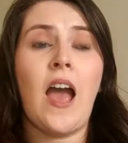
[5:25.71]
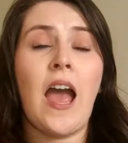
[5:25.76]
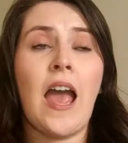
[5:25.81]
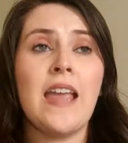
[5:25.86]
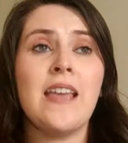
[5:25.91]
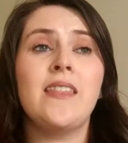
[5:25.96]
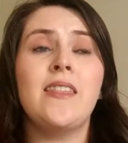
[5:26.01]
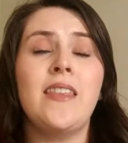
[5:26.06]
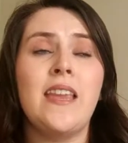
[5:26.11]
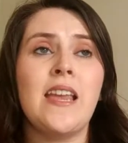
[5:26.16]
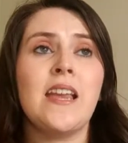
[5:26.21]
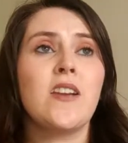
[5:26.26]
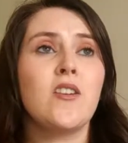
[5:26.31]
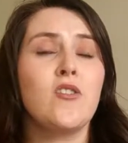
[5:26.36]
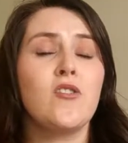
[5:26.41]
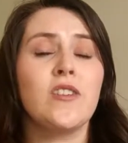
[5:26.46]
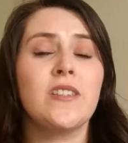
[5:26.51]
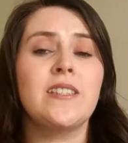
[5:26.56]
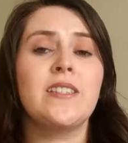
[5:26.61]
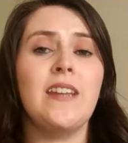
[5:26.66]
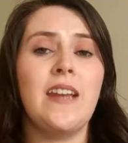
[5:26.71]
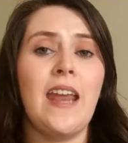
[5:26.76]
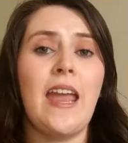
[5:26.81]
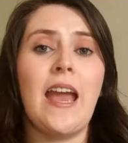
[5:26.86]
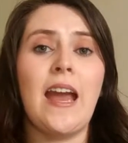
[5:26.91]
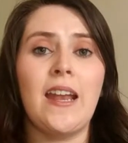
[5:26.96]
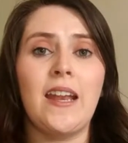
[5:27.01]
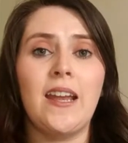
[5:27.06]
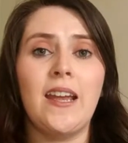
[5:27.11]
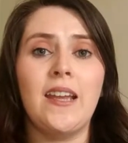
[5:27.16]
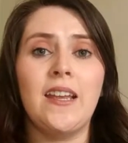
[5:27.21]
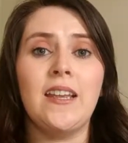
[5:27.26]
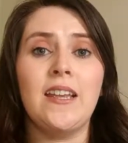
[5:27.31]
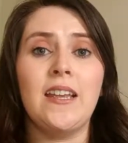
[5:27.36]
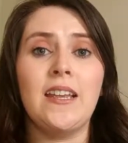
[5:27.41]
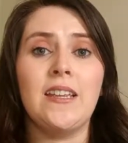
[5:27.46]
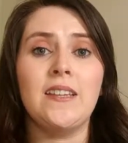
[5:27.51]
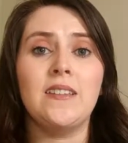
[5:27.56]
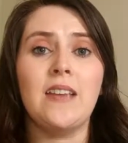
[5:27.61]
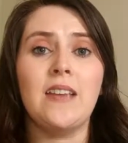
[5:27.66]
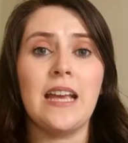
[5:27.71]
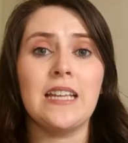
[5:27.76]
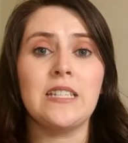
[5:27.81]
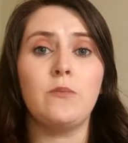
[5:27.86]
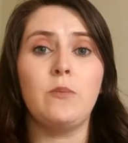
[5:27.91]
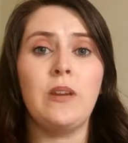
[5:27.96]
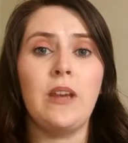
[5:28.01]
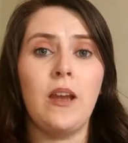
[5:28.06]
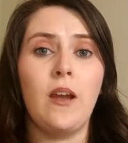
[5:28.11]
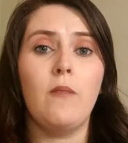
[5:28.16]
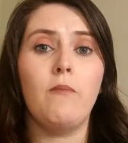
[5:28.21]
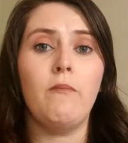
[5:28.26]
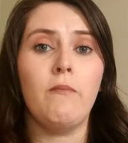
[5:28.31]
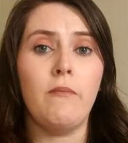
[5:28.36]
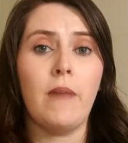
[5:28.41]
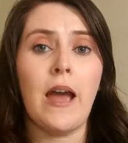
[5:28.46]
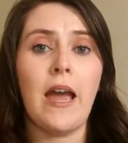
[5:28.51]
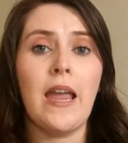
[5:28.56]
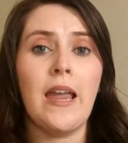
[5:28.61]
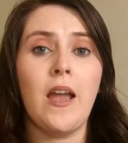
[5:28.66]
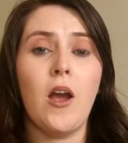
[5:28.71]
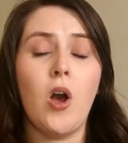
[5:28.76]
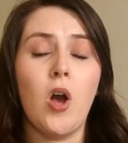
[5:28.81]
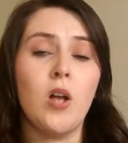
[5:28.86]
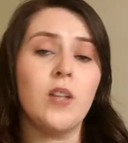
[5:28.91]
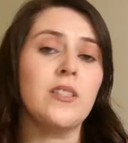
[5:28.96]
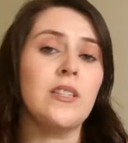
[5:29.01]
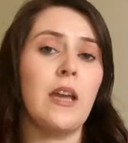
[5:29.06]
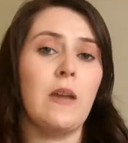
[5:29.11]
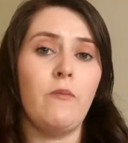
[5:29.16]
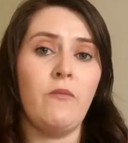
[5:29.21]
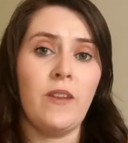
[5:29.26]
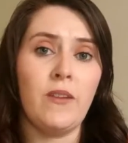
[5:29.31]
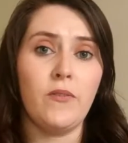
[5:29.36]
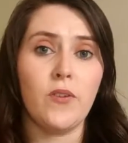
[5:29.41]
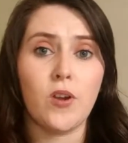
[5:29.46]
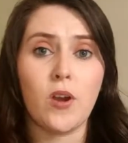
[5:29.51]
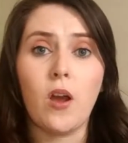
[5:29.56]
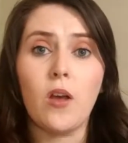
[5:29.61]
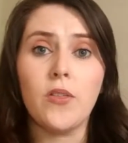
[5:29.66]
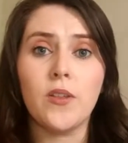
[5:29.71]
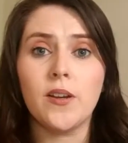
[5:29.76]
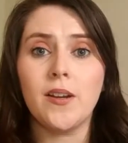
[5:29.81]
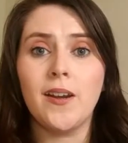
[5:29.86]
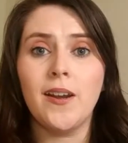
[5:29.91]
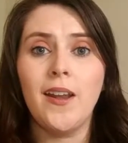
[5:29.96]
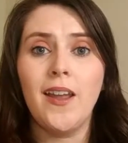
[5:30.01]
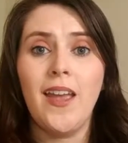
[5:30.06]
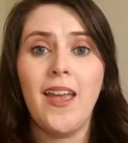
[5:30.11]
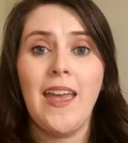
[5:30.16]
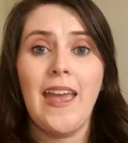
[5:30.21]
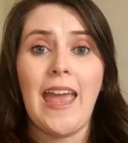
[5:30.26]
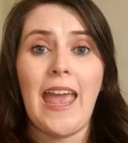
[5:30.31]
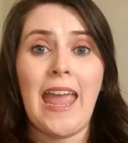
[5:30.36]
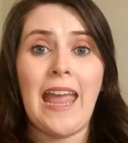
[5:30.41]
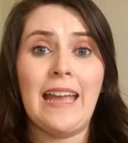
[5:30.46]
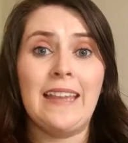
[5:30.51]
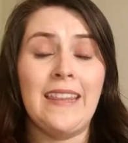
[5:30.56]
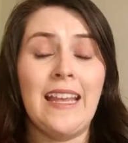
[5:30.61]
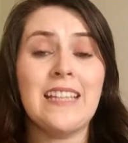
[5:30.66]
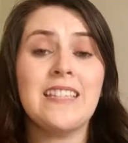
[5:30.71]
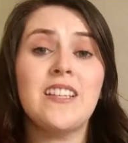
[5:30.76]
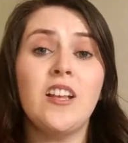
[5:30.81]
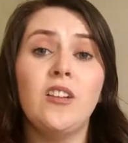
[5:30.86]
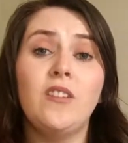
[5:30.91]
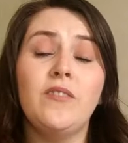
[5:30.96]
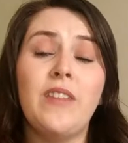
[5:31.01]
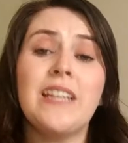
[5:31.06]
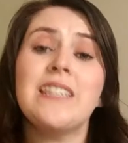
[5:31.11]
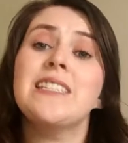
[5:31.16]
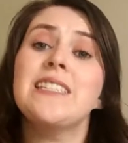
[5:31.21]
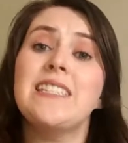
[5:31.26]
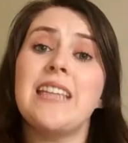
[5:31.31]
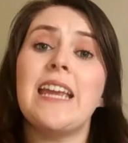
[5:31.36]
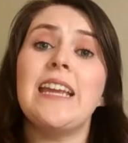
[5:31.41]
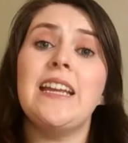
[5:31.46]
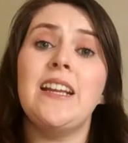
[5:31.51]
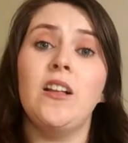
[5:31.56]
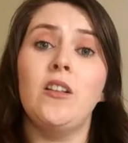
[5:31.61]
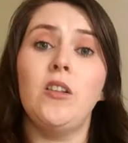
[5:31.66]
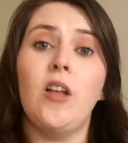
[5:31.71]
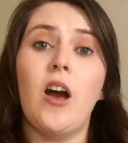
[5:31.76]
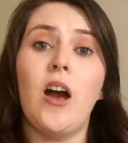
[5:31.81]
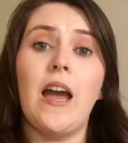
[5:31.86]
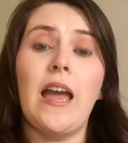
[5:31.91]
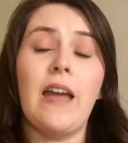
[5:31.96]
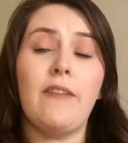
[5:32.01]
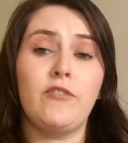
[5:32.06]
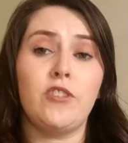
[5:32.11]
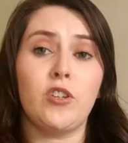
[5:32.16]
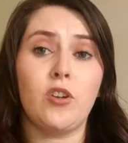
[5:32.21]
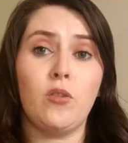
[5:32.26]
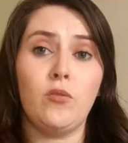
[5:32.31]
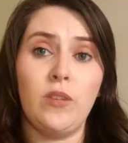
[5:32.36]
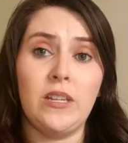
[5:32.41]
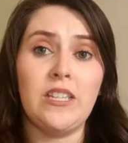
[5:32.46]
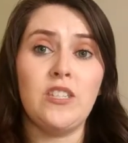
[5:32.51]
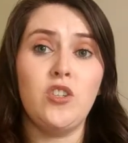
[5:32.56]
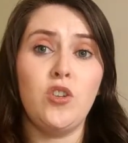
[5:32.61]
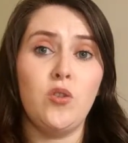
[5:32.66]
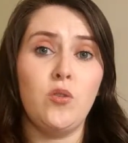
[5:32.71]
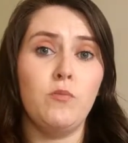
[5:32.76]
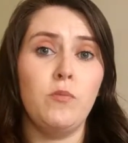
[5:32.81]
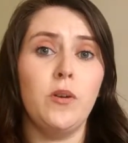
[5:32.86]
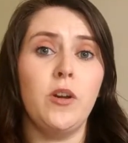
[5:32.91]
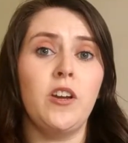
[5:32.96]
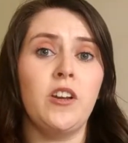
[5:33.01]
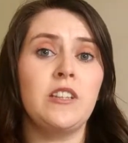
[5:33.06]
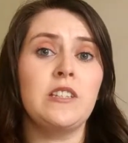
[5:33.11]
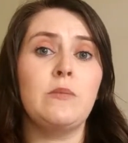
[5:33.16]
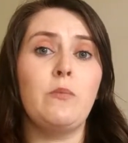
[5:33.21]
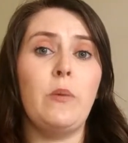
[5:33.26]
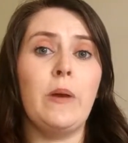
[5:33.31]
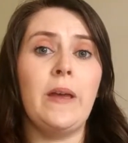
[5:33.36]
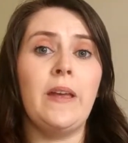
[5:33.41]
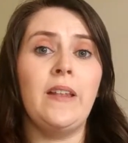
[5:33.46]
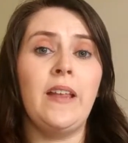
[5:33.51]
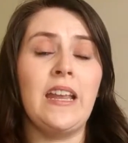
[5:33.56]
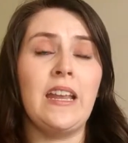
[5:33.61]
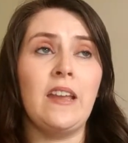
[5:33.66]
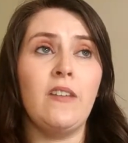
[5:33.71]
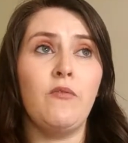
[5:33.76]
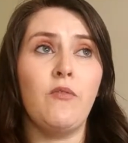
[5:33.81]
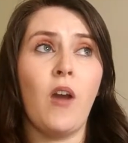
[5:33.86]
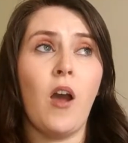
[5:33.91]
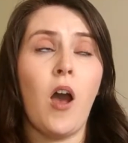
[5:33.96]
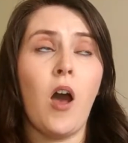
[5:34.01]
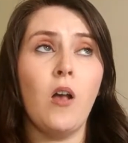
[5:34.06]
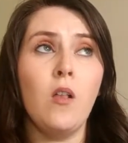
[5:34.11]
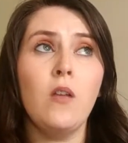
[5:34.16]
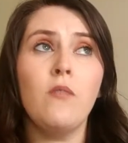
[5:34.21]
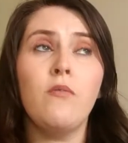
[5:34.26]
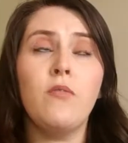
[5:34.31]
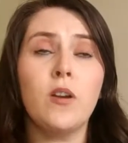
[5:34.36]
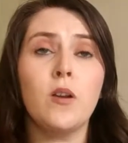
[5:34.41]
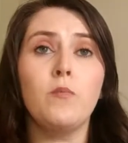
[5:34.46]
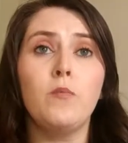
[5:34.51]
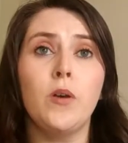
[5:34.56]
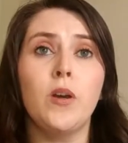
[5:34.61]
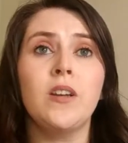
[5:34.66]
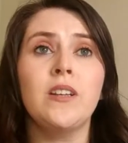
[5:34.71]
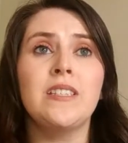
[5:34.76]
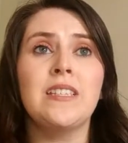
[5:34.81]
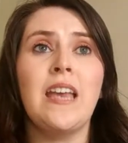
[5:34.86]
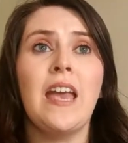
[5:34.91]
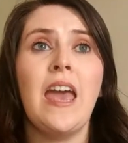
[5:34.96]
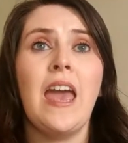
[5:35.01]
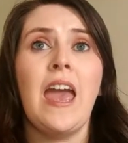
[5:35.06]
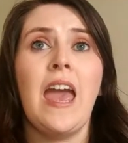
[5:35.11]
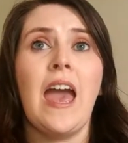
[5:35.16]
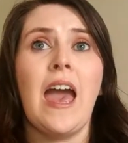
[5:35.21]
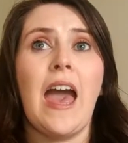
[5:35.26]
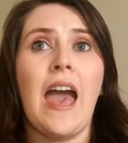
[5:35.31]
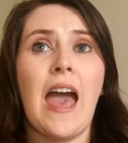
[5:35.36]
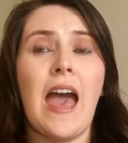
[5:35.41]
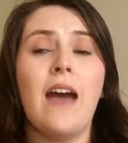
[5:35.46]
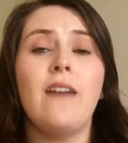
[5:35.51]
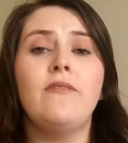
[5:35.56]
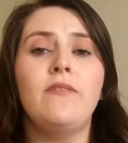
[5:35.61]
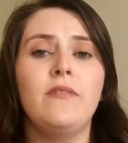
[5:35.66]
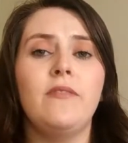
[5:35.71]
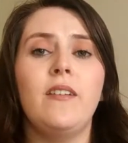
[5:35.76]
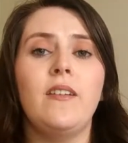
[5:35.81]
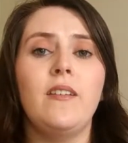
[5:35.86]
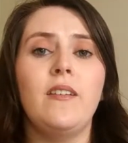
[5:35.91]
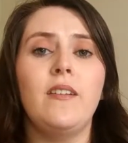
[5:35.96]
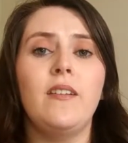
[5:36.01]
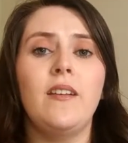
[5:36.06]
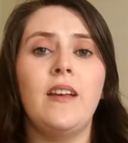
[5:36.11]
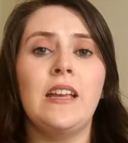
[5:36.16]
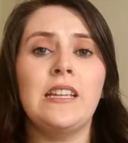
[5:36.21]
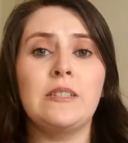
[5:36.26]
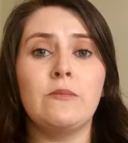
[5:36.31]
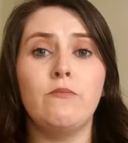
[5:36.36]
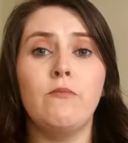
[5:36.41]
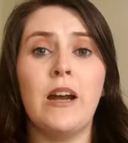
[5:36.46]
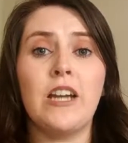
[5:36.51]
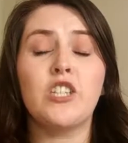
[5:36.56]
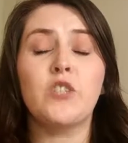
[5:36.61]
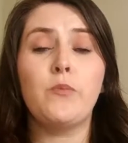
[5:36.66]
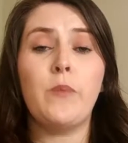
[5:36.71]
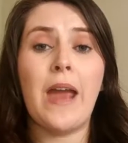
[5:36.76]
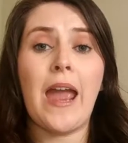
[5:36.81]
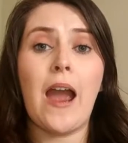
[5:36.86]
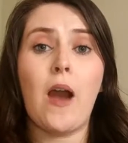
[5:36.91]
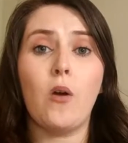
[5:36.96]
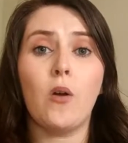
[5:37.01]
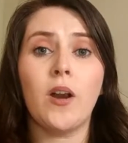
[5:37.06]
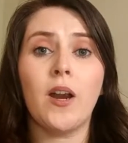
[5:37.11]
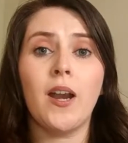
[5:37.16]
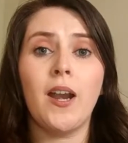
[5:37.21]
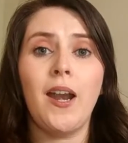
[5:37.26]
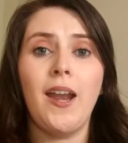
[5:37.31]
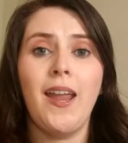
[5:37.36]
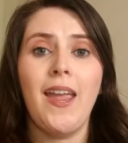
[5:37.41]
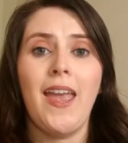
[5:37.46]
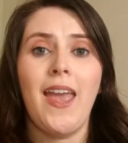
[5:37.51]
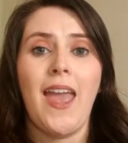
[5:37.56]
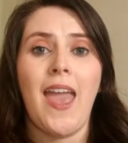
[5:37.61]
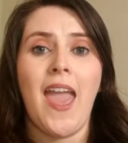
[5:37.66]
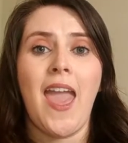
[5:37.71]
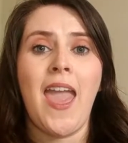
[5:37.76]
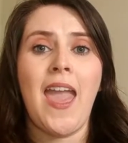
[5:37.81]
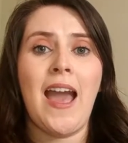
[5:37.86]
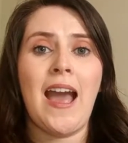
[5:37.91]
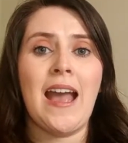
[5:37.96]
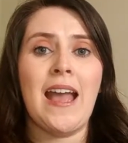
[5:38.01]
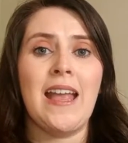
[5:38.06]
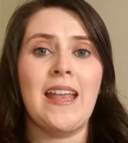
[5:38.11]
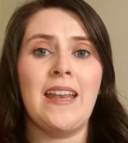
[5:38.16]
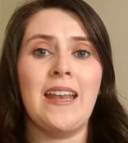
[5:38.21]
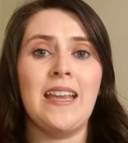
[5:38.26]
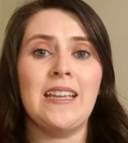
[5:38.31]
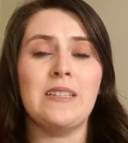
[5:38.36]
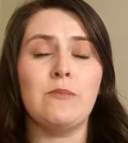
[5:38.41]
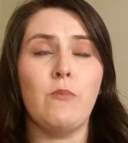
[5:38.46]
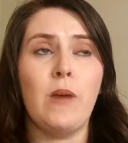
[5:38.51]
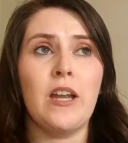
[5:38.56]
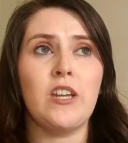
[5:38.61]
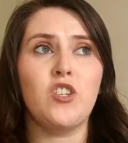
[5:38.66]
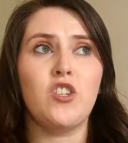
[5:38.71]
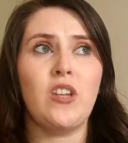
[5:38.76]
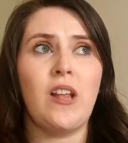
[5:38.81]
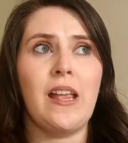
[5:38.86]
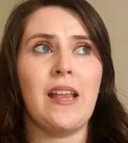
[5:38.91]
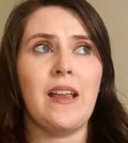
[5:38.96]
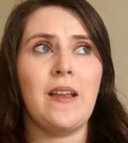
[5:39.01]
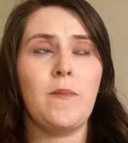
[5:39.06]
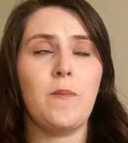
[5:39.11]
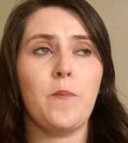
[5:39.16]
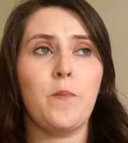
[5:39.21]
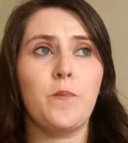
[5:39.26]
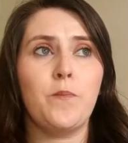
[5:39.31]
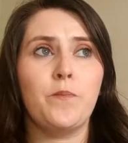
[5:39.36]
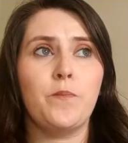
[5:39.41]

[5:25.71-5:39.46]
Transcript: I think Kristin Hannah has become my all-time favorite author and that's all that's saying a lot after only two books but like if all of her books have as much power and as much like